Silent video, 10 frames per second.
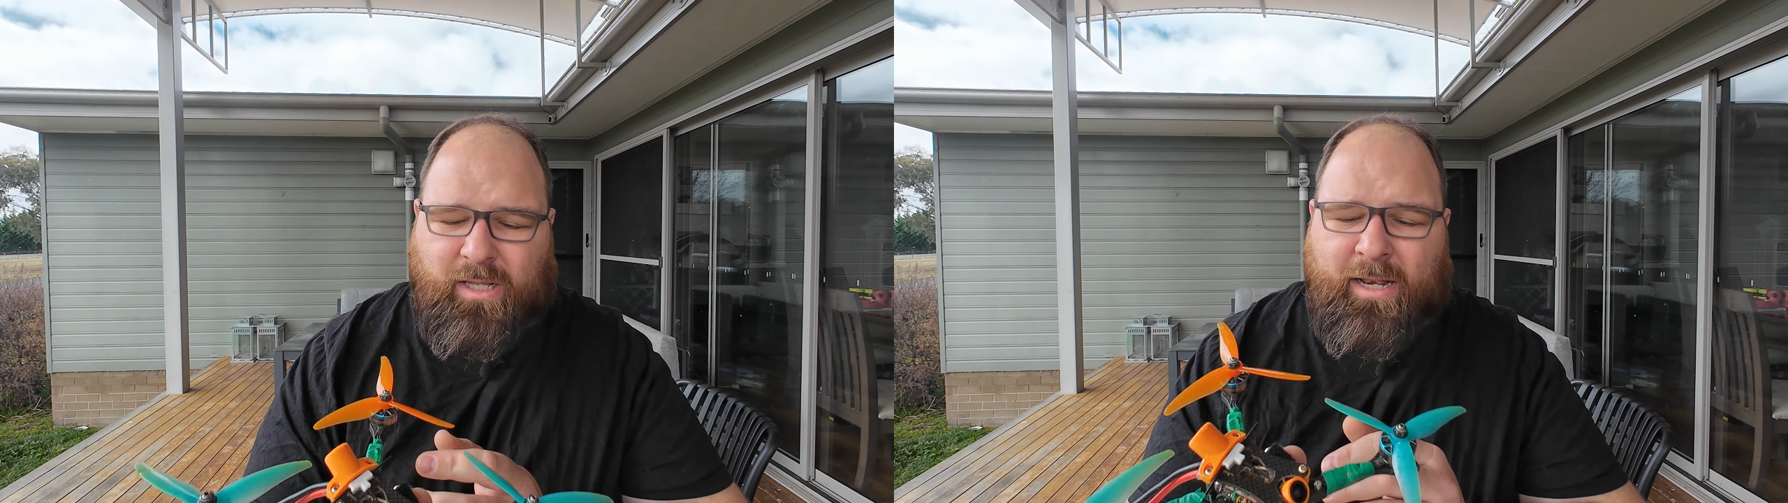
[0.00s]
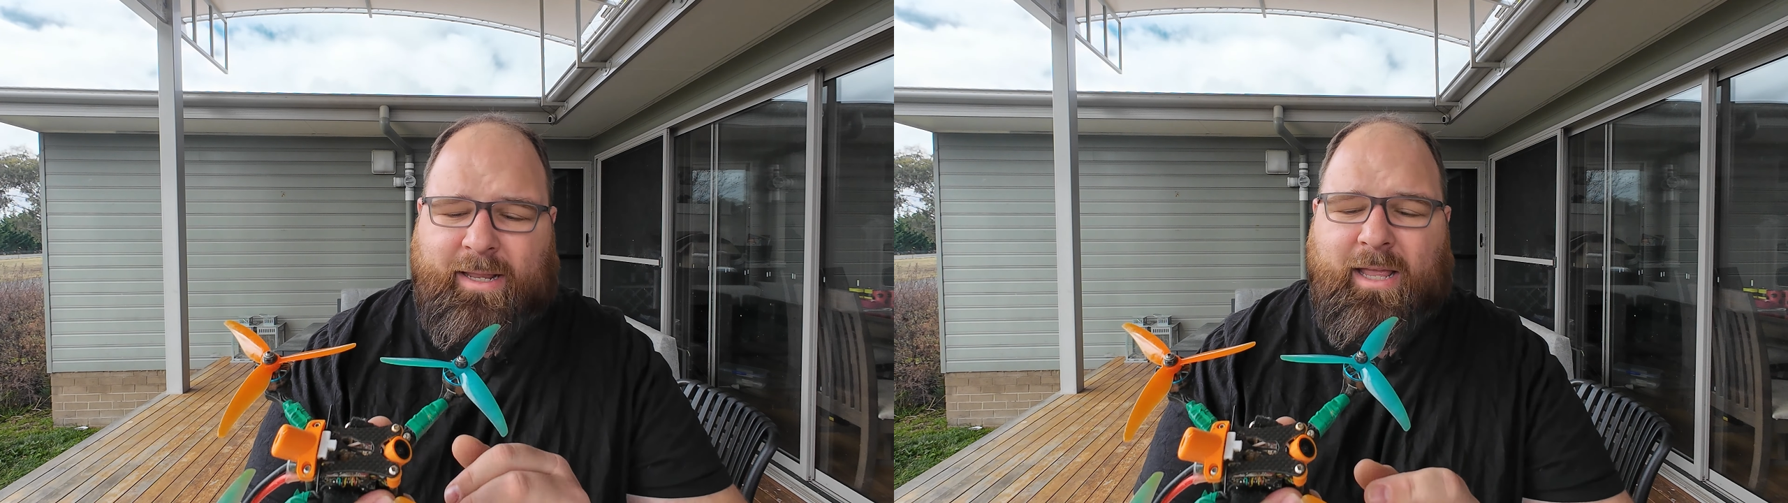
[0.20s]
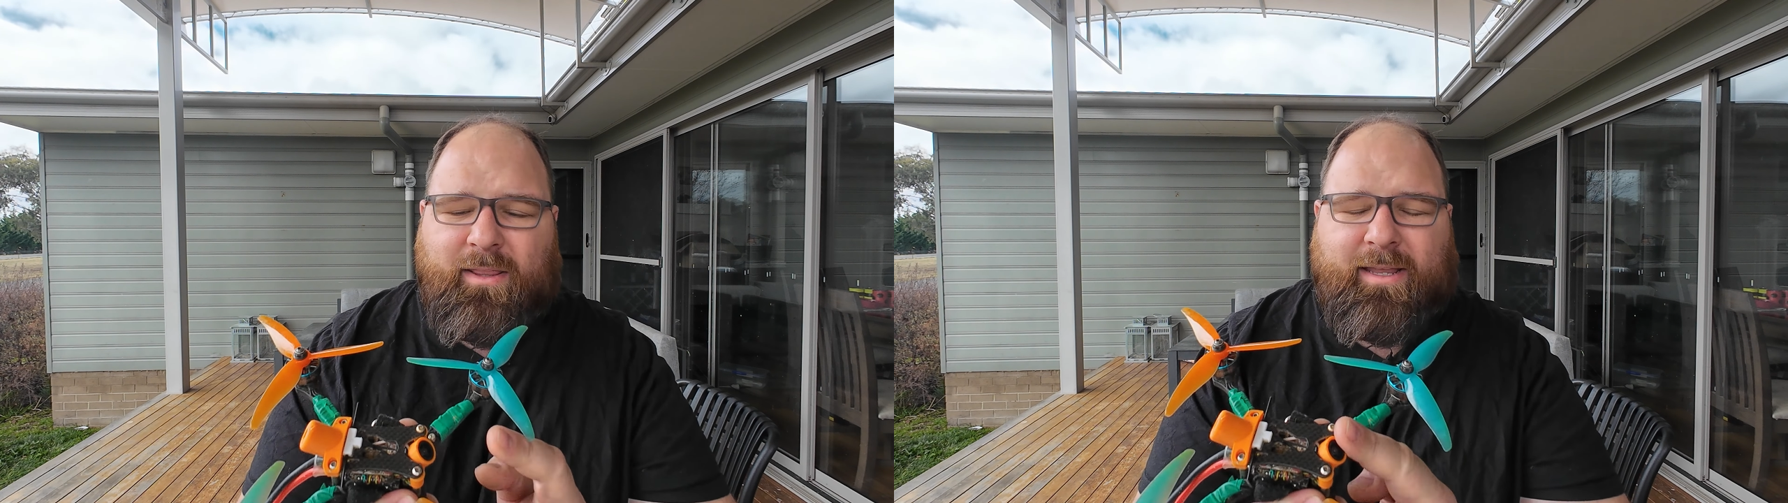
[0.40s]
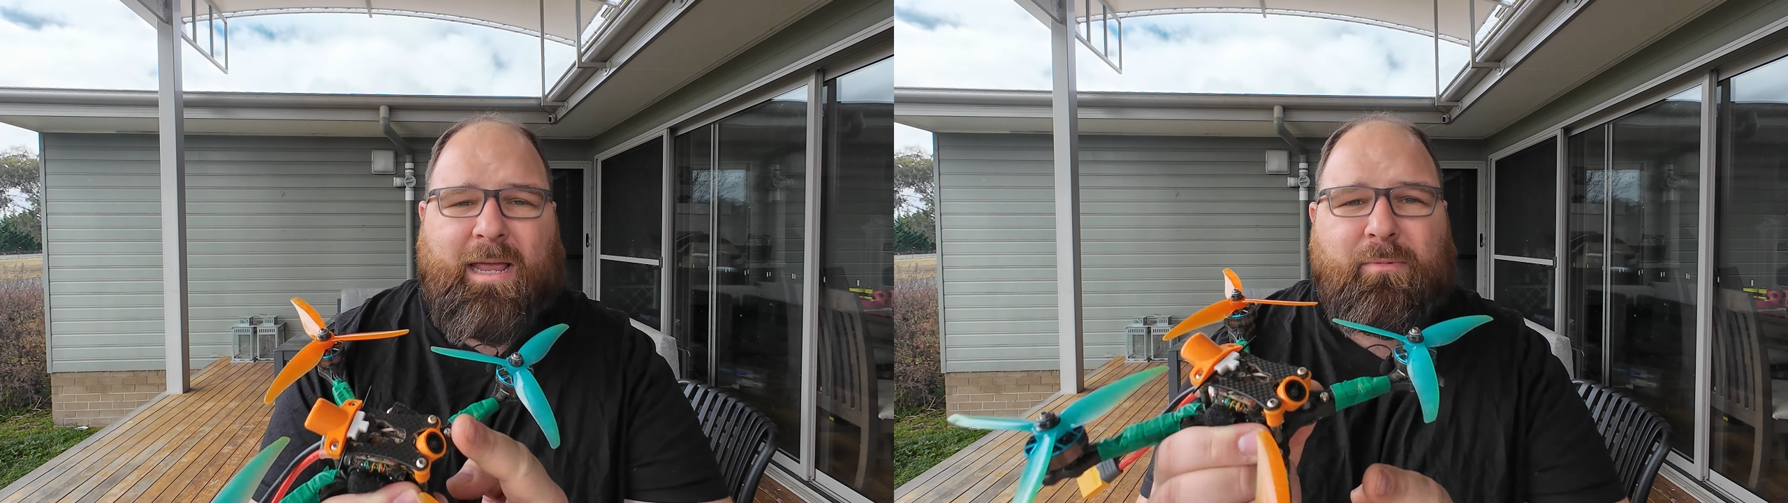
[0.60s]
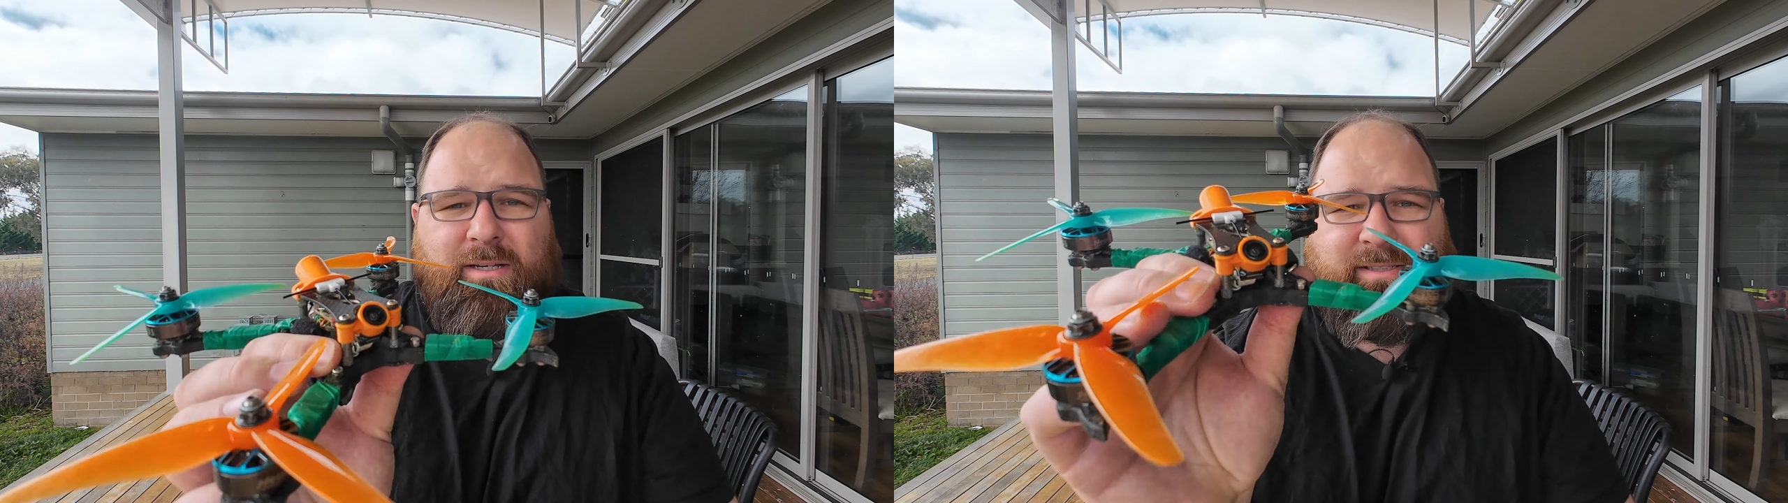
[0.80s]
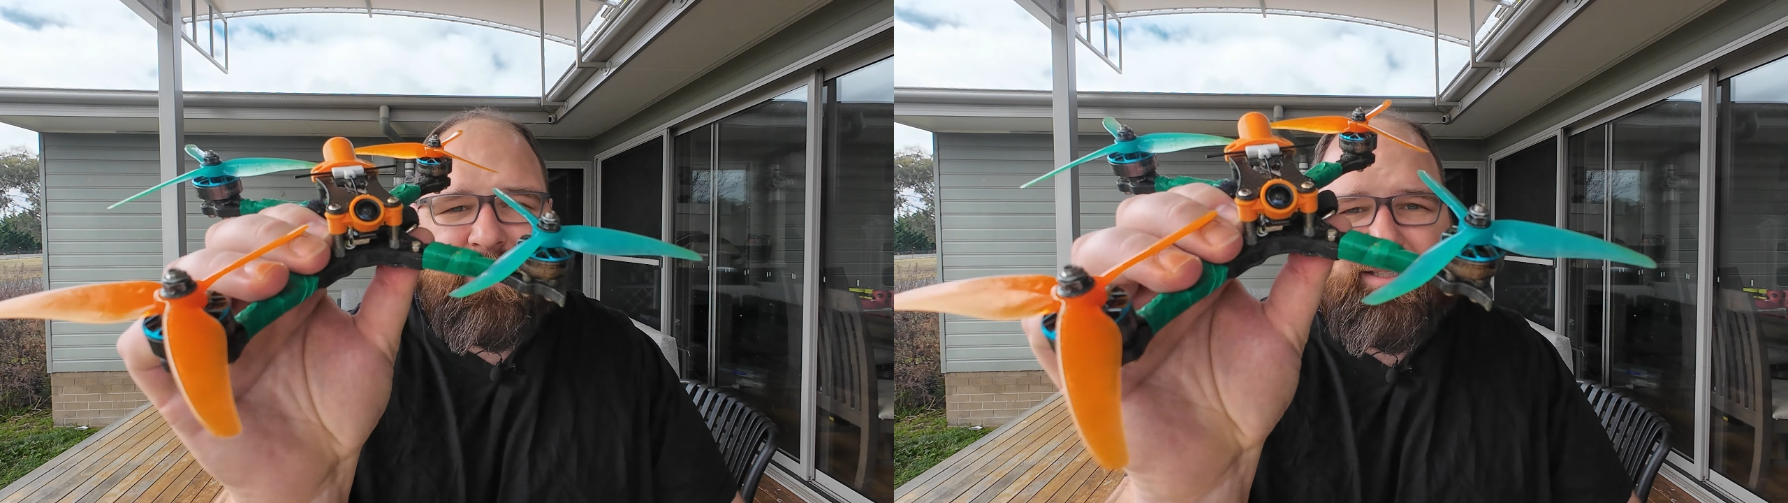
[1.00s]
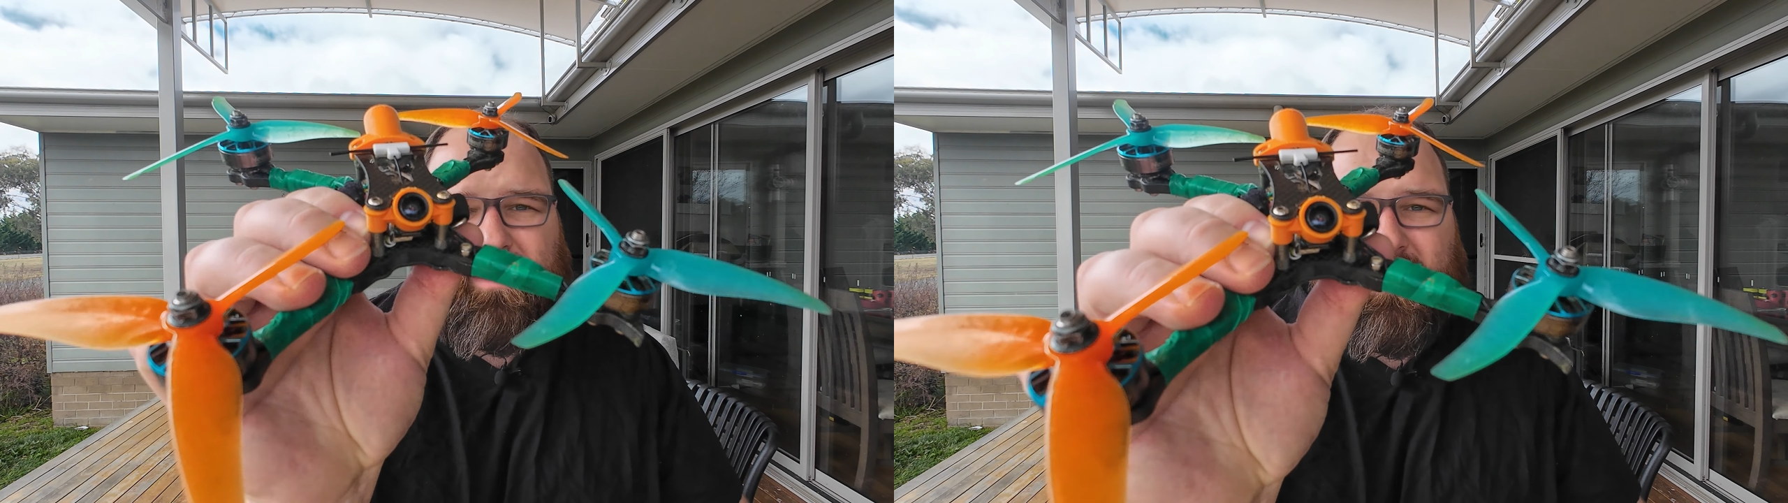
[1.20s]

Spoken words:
And again, the camera sits